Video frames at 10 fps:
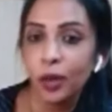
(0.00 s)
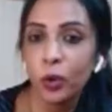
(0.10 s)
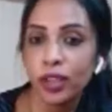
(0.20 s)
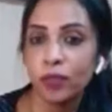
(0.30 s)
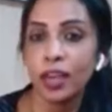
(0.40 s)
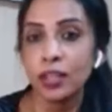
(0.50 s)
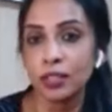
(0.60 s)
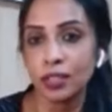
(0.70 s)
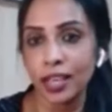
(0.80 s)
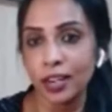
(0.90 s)
Okay, where
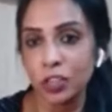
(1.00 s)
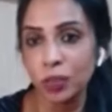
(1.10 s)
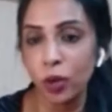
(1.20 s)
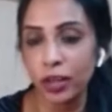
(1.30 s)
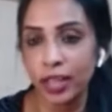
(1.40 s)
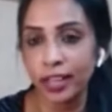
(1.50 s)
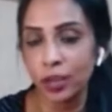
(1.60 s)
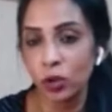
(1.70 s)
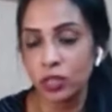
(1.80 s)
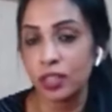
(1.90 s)
is this energy body? I
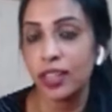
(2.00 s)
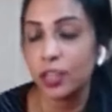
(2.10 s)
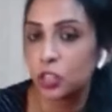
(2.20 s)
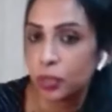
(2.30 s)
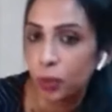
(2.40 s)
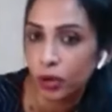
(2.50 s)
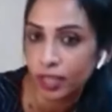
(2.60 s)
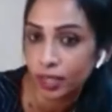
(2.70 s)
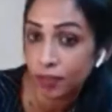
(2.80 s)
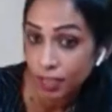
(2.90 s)
cannot see the energy
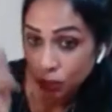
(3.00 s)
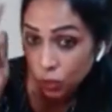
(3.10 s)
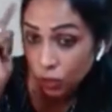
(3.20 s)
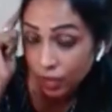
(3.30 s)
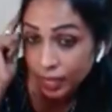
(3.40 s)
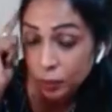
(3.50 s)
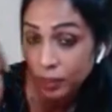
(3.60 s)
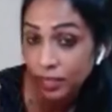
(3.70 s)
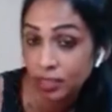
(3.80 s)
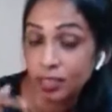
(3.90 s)
body. Whereas your right
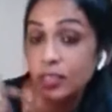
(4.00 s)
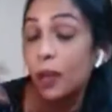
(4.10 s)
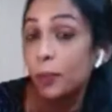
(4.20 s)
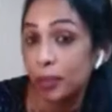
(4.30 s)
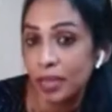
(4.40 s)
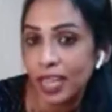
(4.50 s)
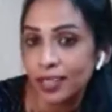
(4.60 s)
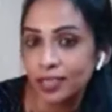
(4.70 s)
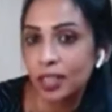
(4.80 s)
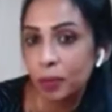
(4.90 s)
brain says, yeah, maybe
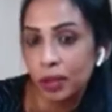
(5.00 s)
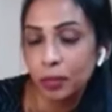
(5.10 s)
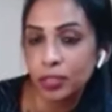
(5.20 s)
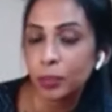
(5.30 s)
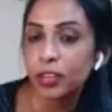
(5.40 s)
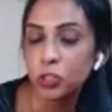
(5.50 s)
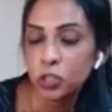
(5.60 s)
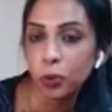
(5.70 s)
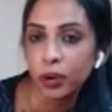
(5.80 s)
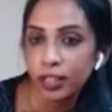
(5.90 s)
yes, there may be some
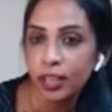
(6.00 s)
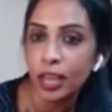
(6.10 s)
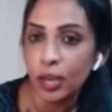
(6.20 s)
energy body.